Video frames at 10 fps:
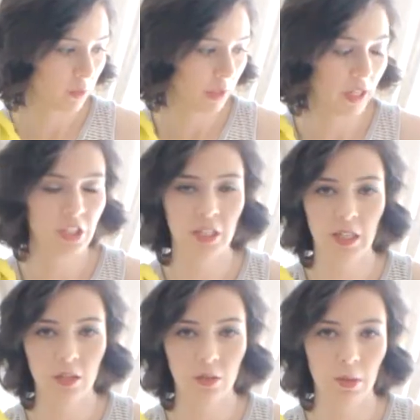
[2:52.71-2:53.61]
when I checked
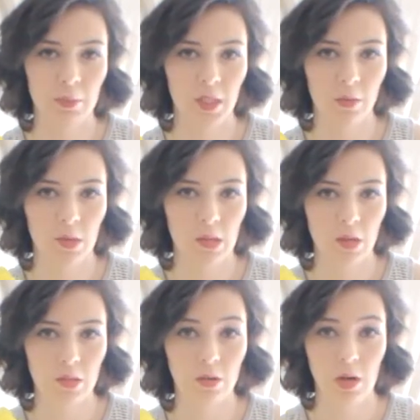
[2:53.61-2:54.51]
out the website, was
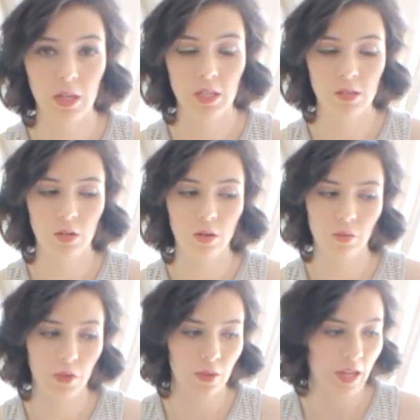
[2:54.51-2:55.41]
also on it, so
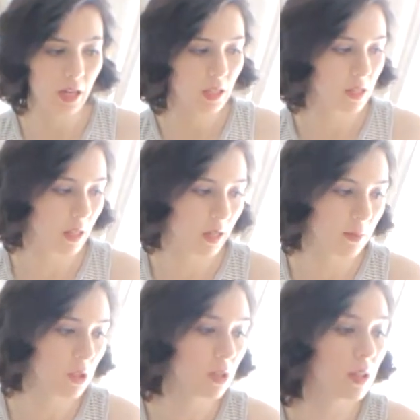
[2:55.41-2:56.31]
if you like these
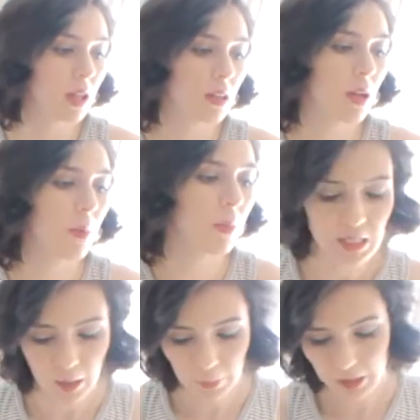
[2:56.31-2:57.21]
items, you can get them
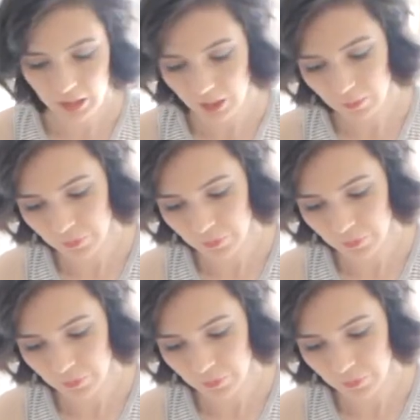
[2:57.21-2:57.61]
separately.